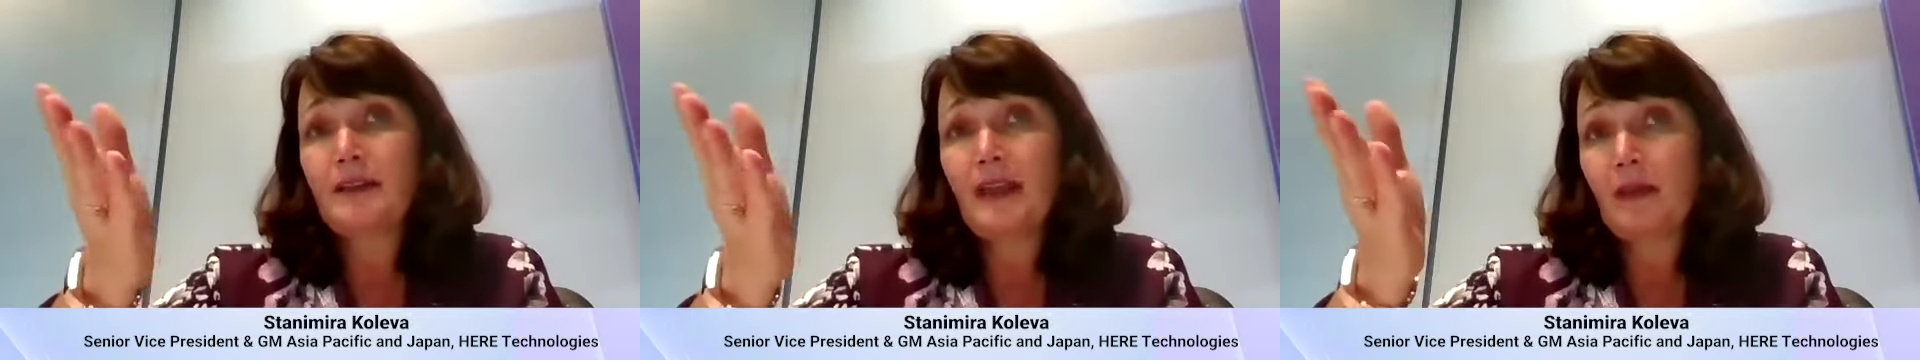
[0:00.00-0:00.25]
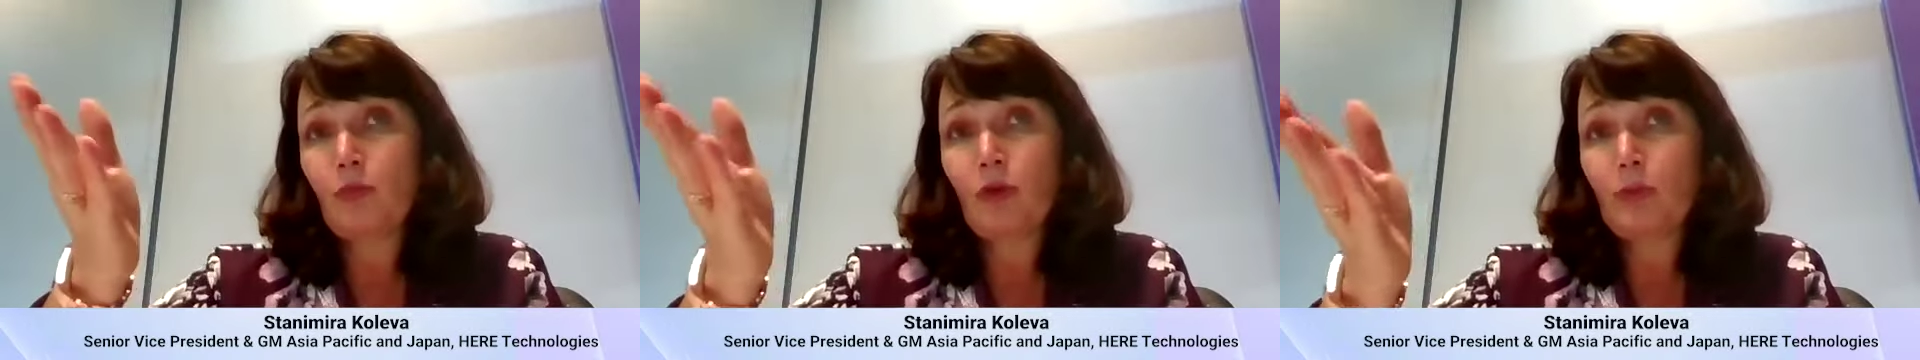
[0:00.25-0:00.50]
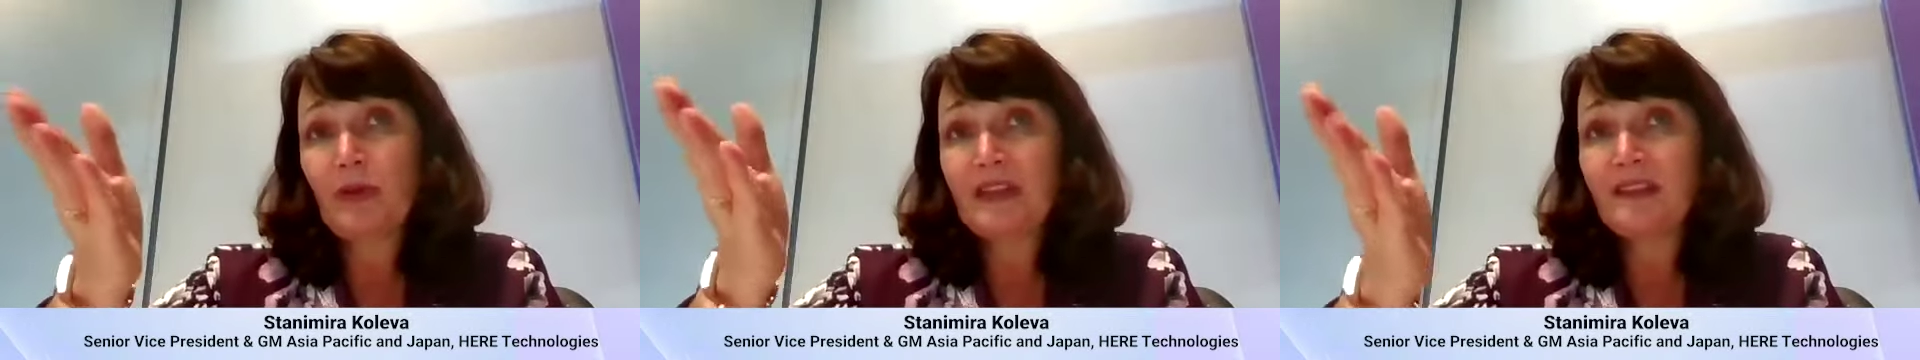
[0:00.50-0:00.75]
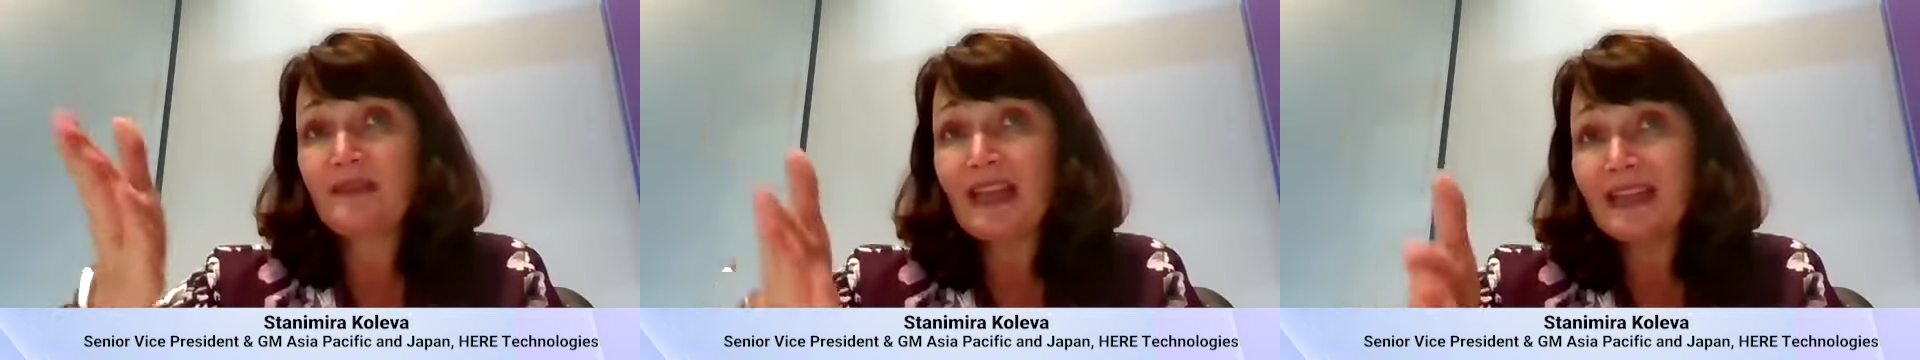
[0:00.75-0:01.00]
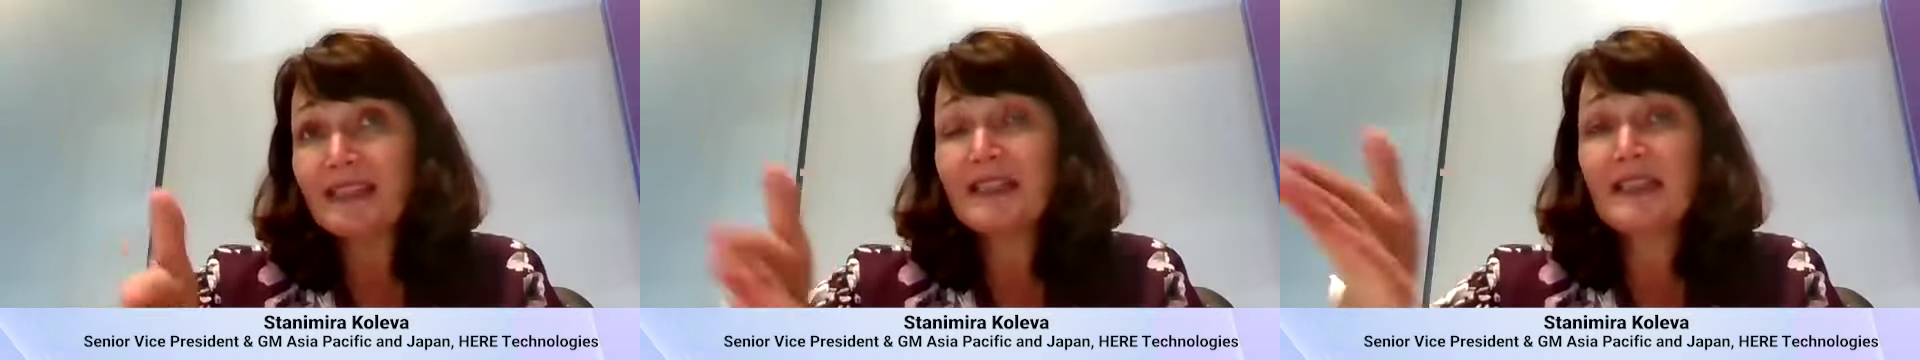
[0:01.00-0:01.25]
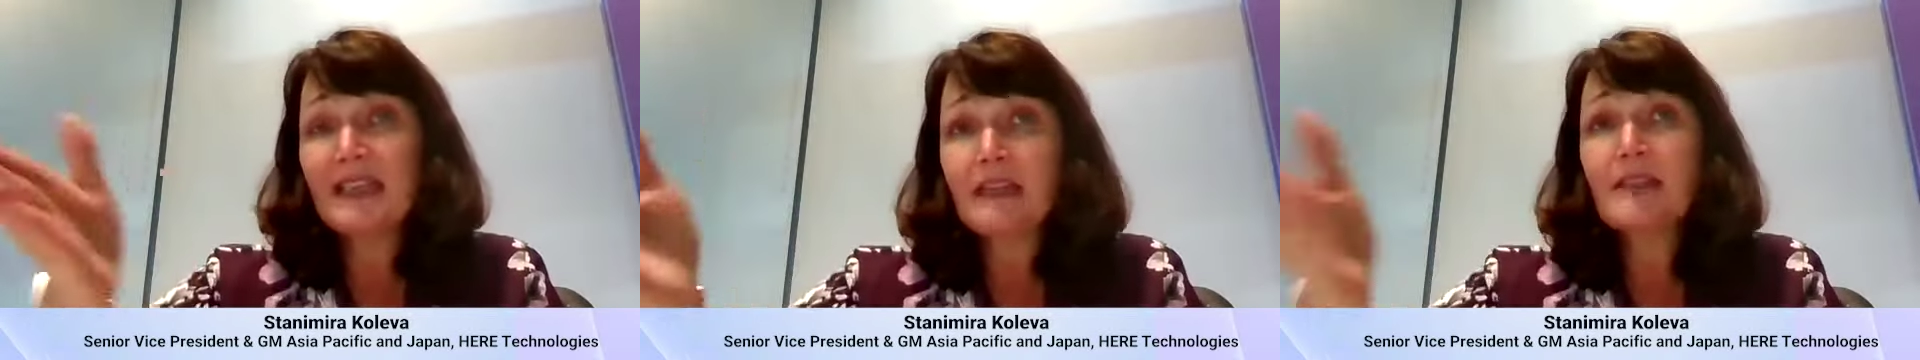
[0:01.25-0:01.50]
they will be
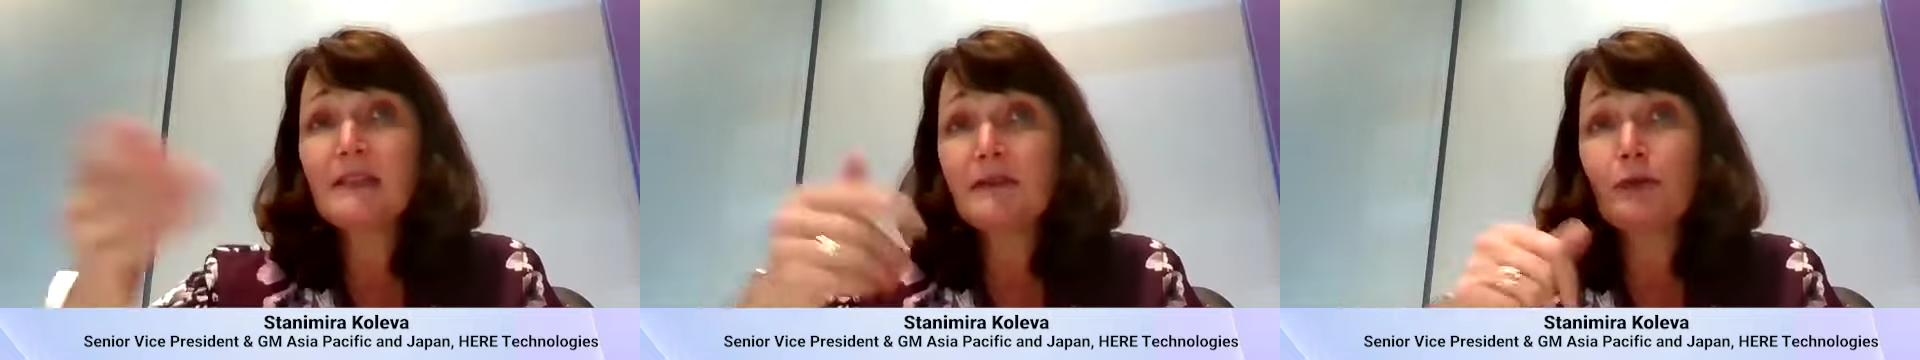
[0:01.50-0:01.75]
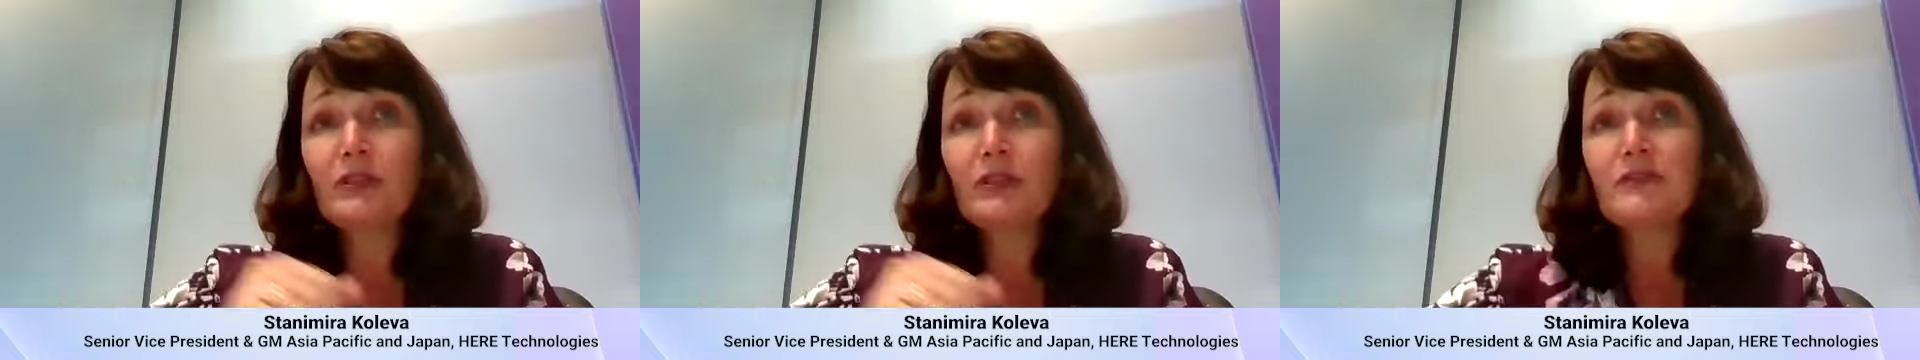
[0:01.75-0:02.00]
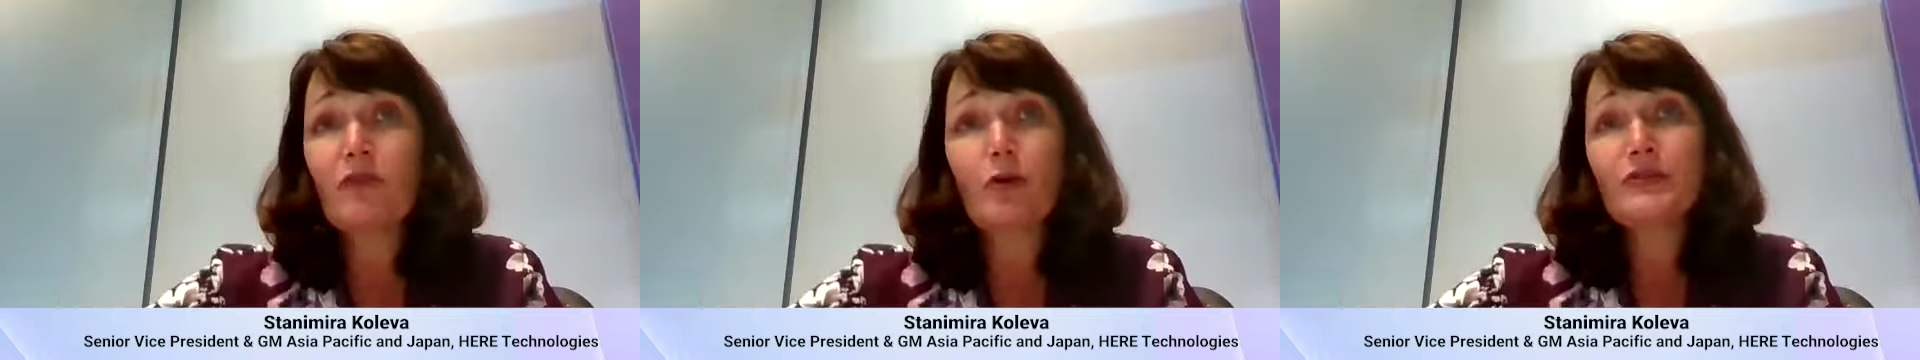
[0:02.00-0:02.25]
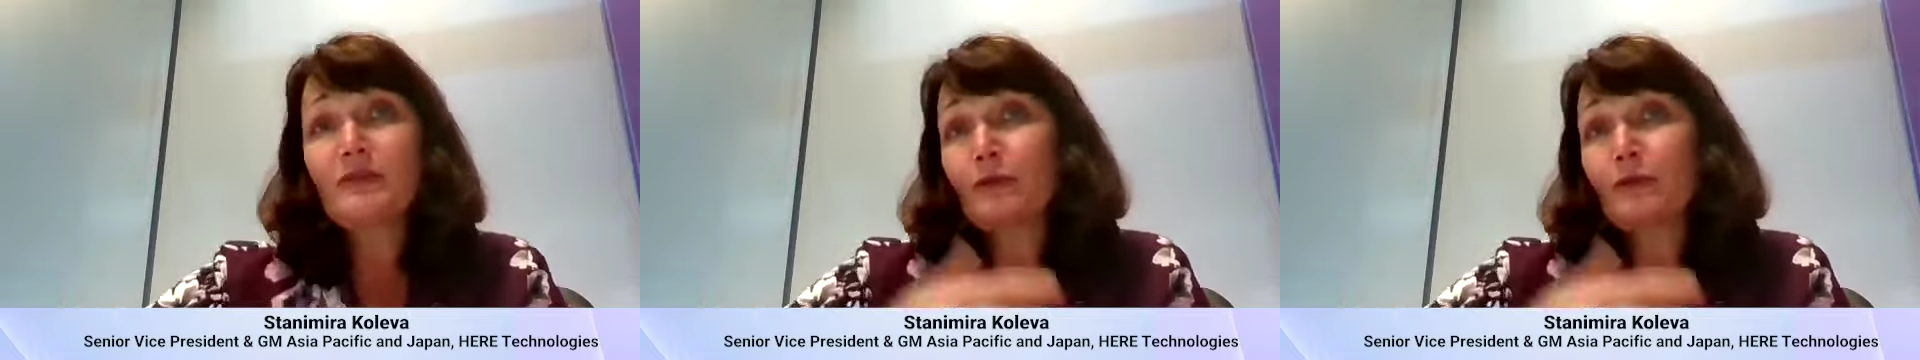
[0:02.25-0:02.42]
designated for these roads,